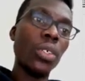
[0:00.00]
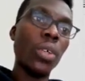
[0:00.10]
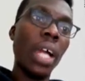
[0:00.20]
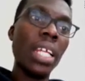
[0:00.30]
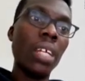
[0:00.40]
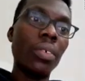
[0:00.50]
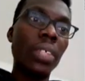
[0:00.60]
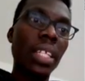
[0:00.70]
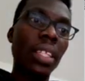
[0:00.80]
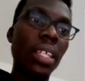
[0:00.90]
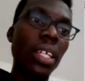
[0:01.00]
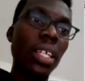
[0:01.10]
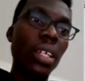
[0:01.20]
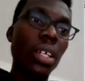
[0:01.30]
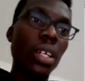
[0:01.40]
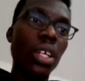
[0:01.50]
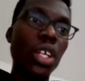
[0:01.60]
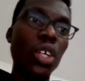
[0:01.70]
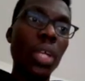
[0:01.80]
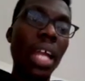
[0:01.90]
So at the end of day 3,
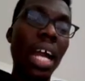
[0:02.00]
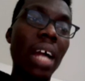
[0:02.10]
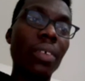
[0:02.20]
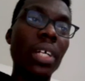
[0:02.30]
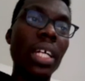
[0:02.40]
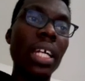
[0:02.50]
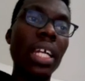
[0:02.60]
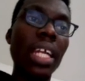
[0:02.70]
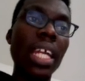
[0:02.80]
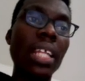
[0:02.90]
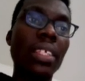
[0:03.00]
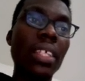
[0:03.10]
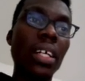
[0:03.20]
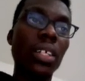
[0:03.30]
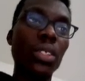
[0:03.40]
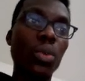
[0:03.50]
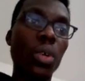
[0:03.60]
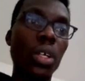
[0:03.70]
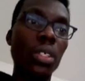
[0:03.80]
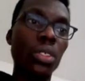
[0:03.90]
we have 8 cells.
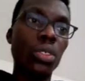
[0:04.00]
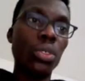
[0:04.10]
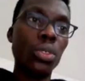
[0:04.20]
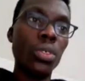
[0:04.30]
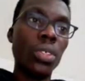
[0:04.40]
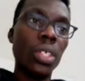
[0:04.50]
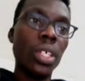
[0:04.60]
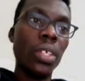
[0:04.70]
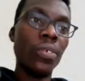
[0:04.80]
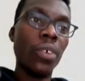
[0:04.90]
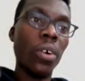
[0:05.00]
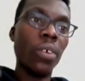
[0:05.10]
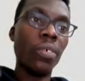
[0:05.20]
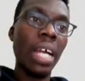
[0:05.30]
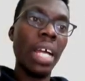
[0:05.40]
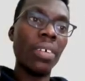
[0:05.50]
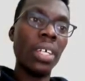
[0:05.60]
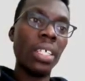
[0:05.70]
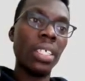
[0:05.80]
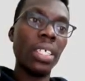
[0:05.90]
1, 2, 3, 4, 5,
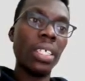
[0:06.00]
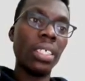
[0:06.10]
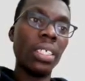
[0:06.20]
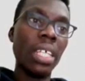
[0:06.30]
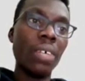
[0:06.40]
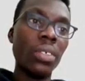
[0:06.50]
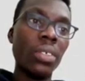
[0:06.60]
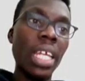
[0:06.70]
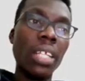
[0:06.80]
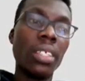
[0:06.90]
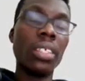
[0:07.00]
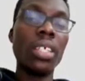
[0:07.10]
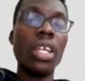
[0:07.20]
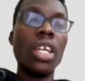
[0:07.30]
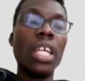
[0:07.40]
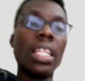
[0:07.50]
6, 7, 8.